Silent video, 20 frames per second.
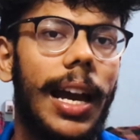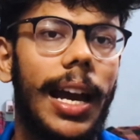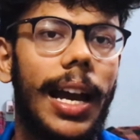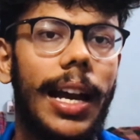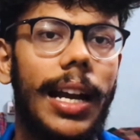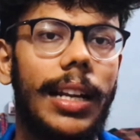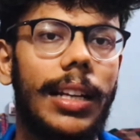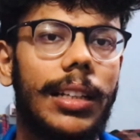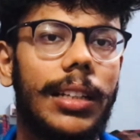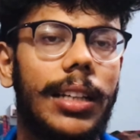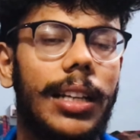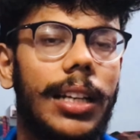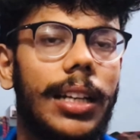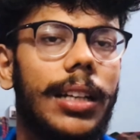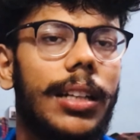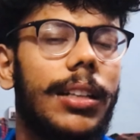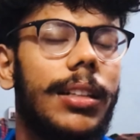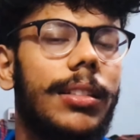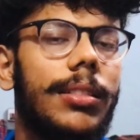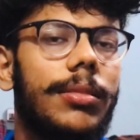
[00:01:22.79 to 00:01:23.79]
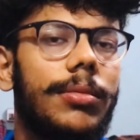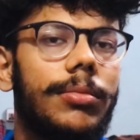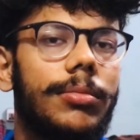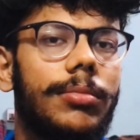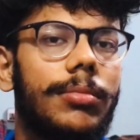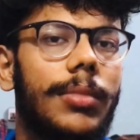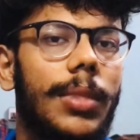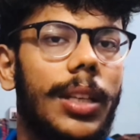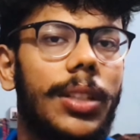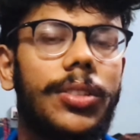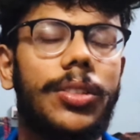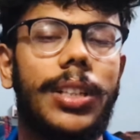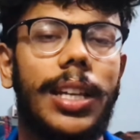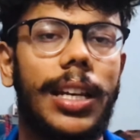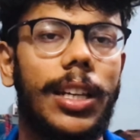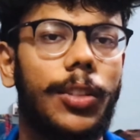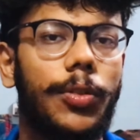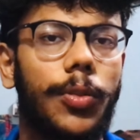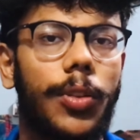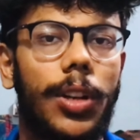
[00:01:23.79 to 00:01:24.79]
and it it
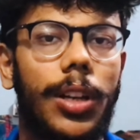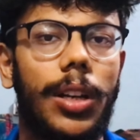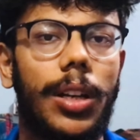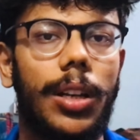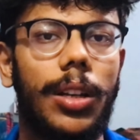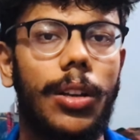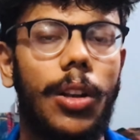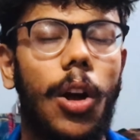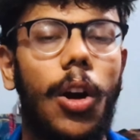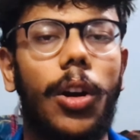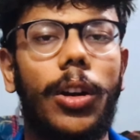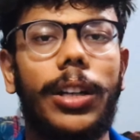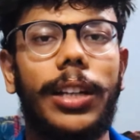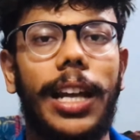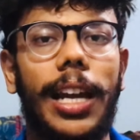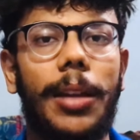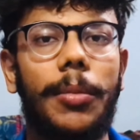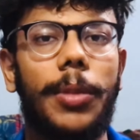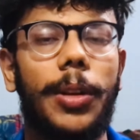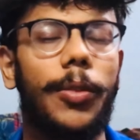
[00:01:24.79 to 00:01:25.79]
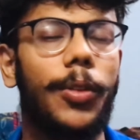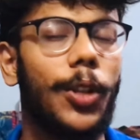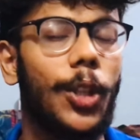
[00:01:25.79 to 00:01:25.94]
stays for a long time.